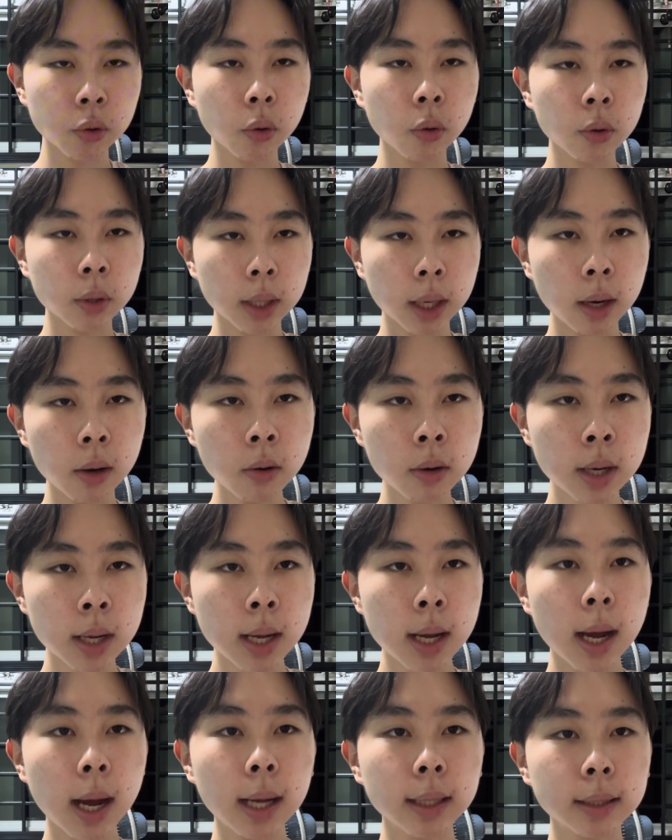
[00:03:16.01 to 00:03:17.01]
own now,
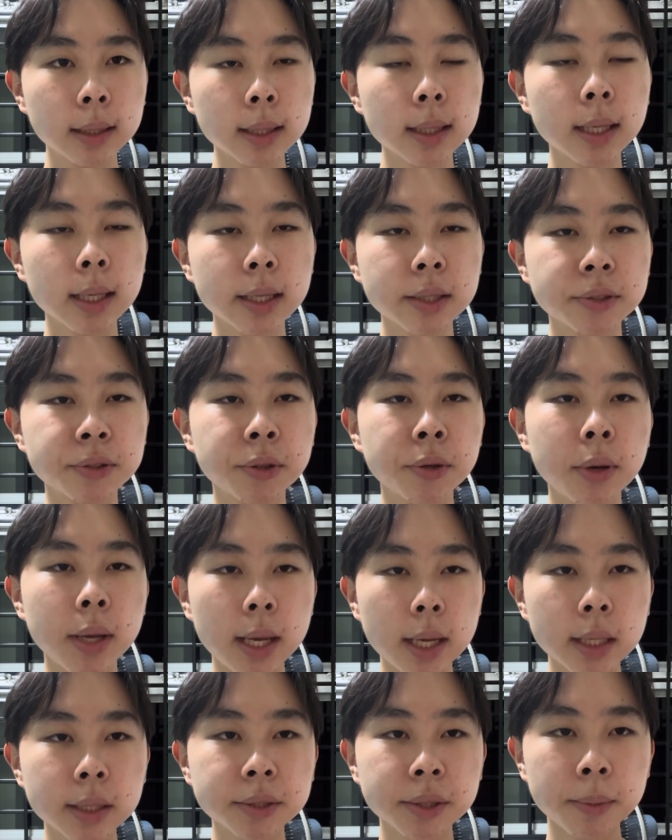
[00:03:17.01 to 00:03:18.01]
I think it is still
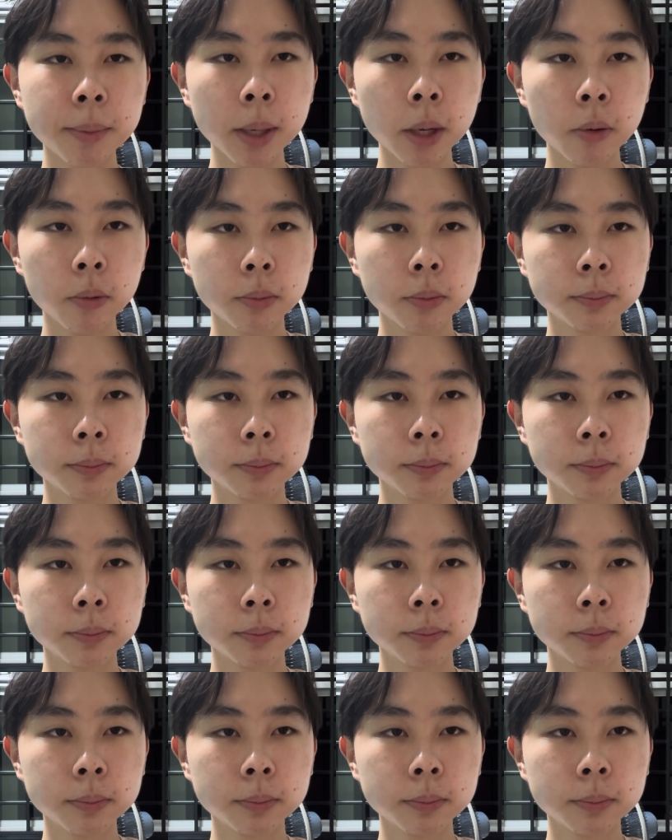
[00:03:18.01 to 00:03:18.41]
ASML.